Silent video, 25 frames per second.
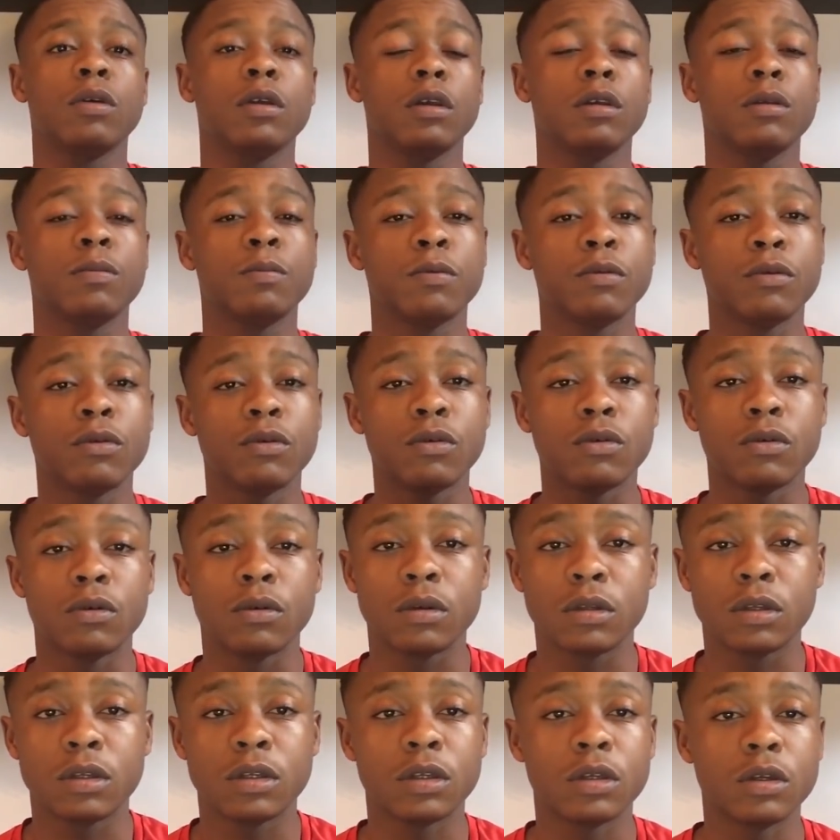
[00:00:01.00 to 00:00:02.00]

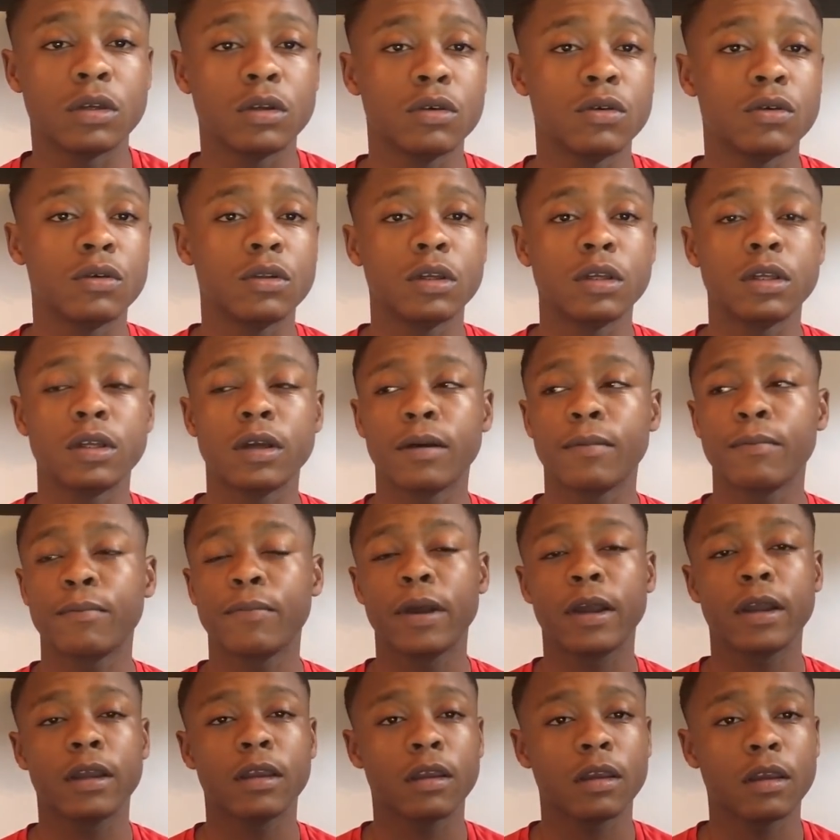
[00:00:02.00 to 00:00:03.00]
People, Deluded,
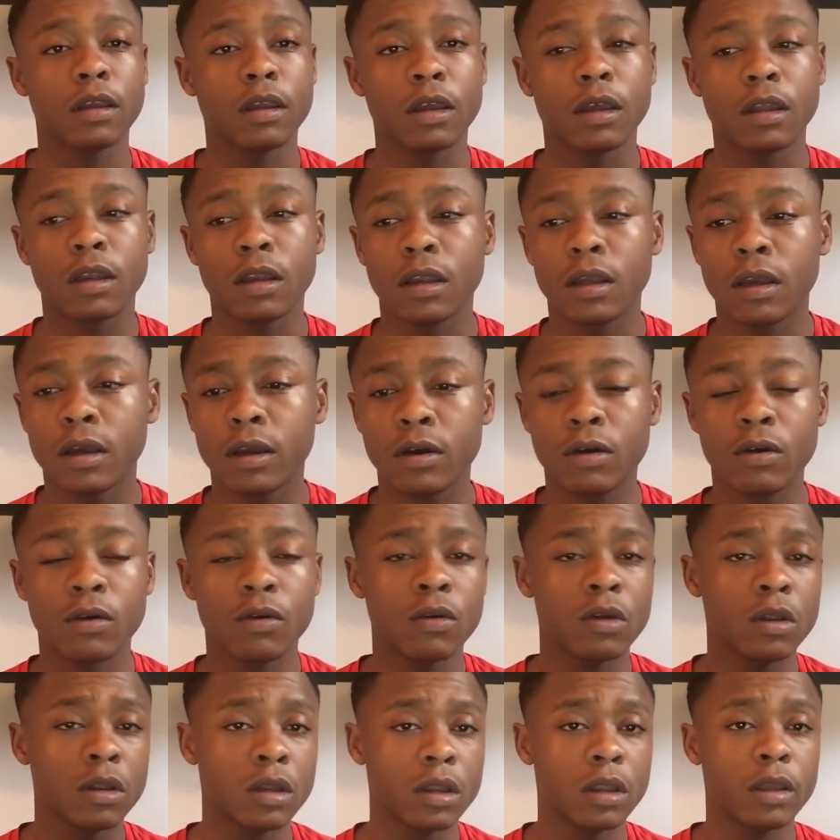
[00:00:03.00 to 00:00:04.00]
I'm back again.
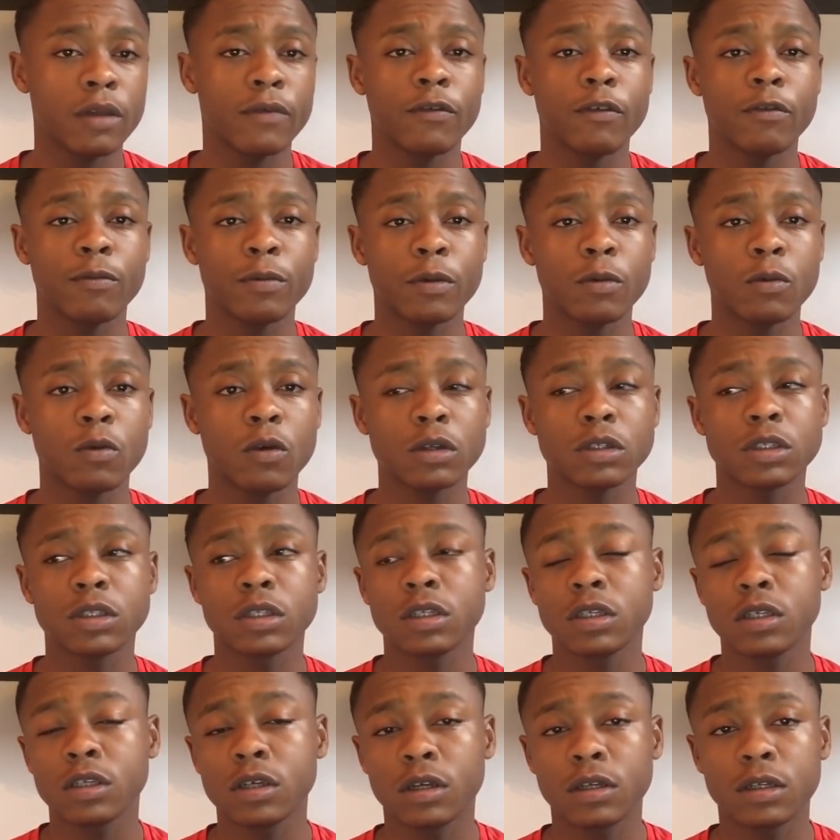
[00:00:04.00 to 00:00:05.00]
Now, if you've been
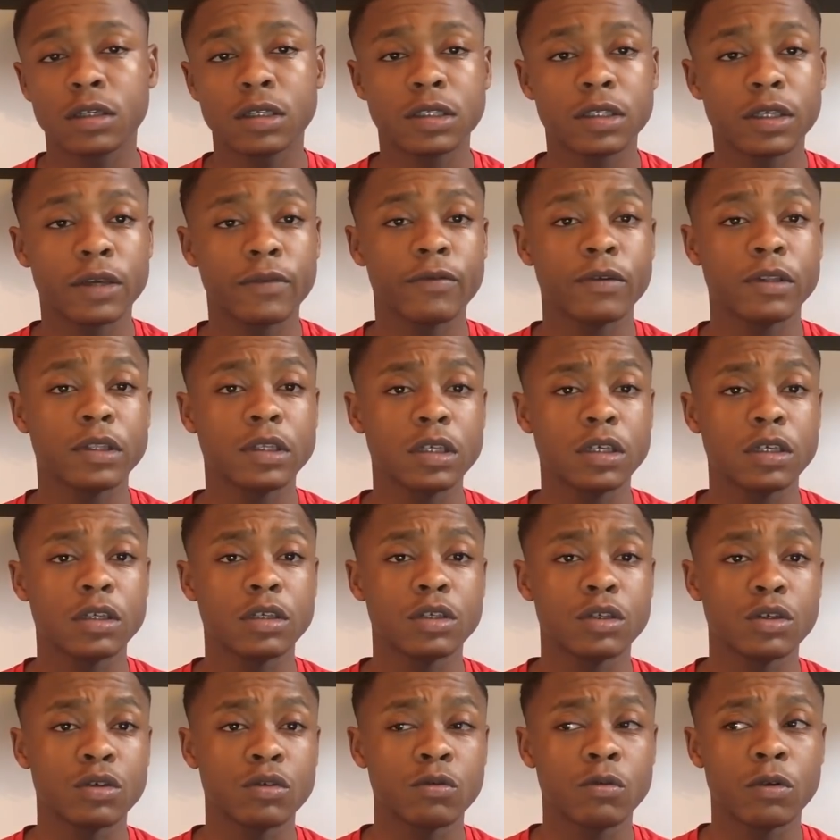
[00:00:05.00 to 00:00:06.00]
watching the under
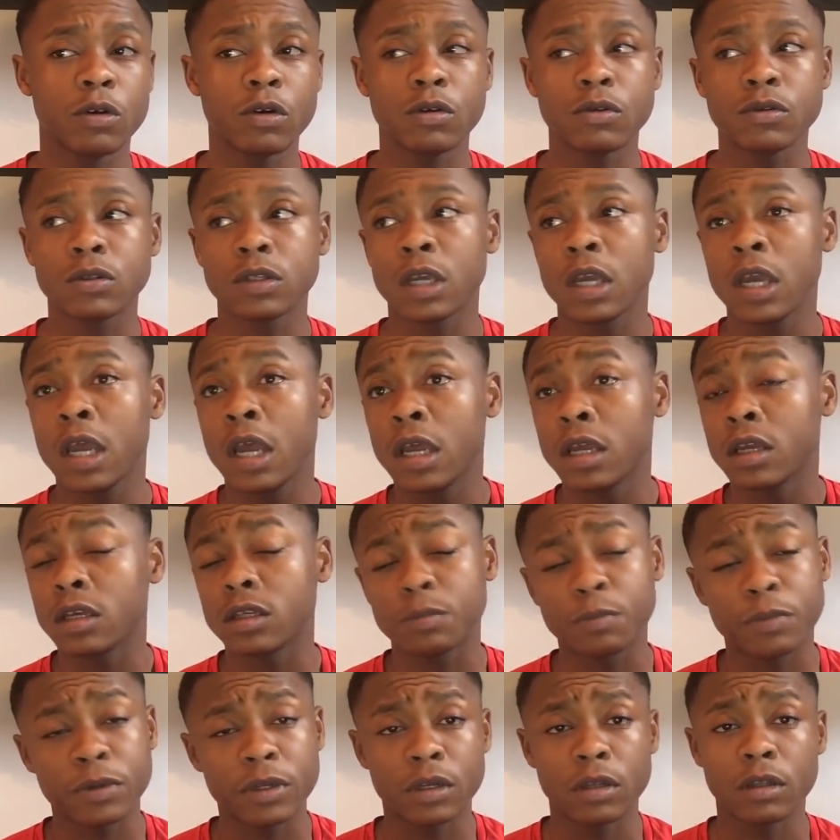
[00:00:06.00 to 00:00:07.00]
17s Euros,
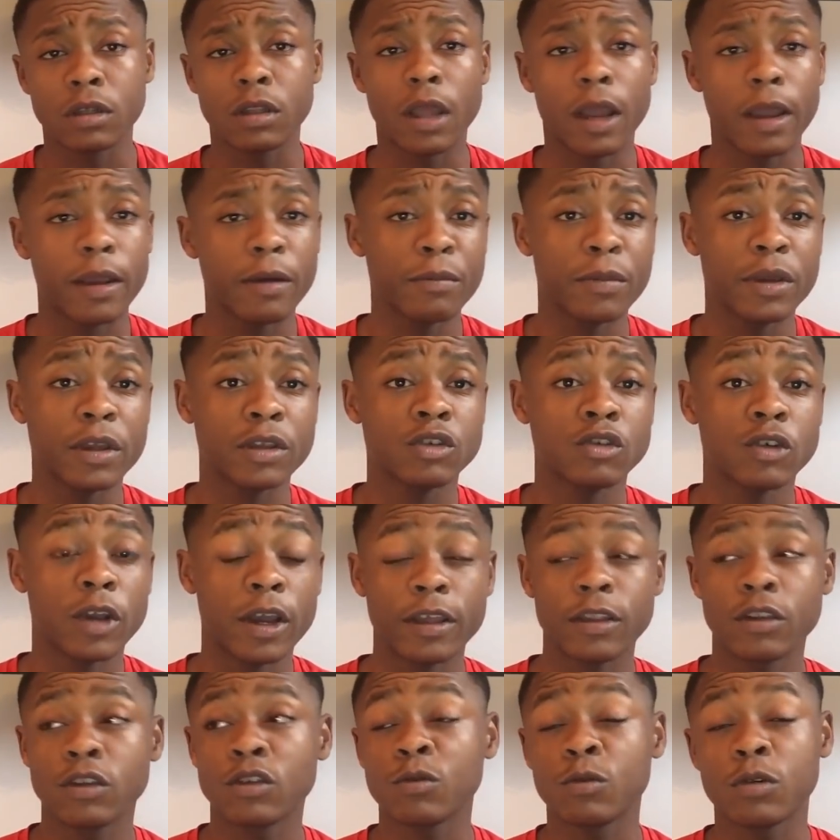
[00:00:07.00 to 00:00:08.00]
it's been a nightmare
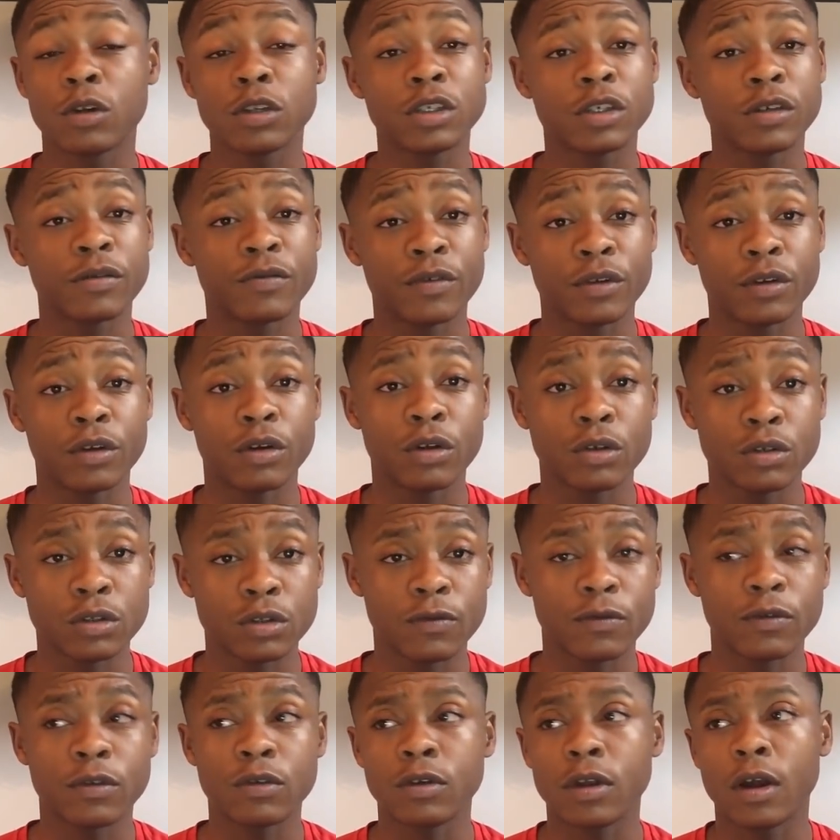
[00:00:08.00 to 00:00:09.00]
trying to watch it for
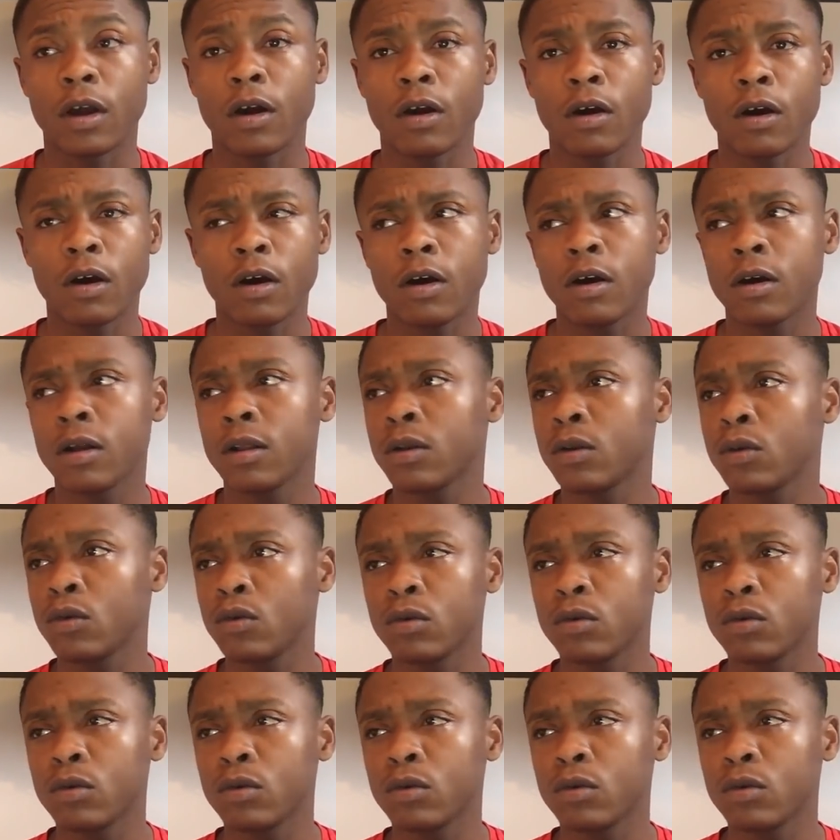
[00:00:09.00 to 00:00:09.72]
those of you that are.